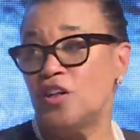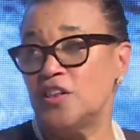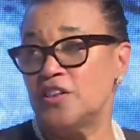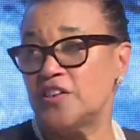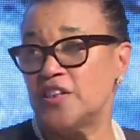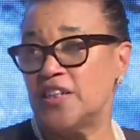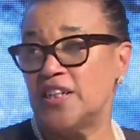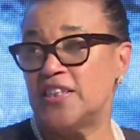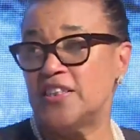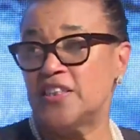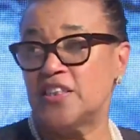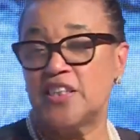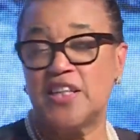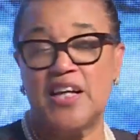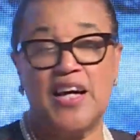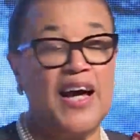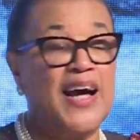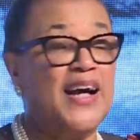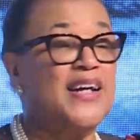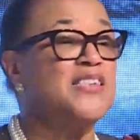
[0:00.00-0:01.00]
into the
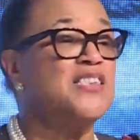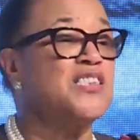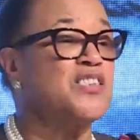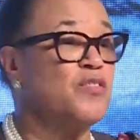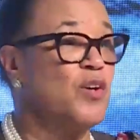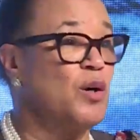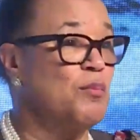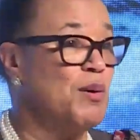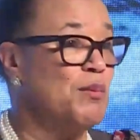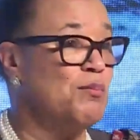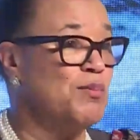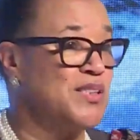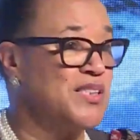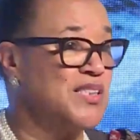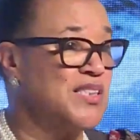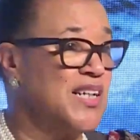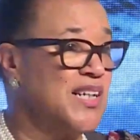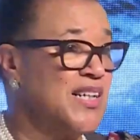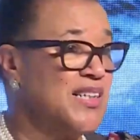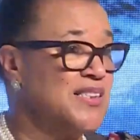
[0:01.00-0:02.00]
hands of our member
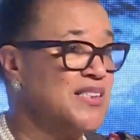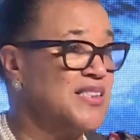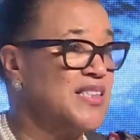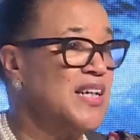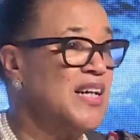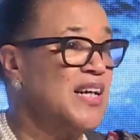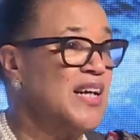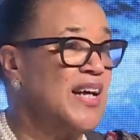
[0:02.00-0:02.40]
states,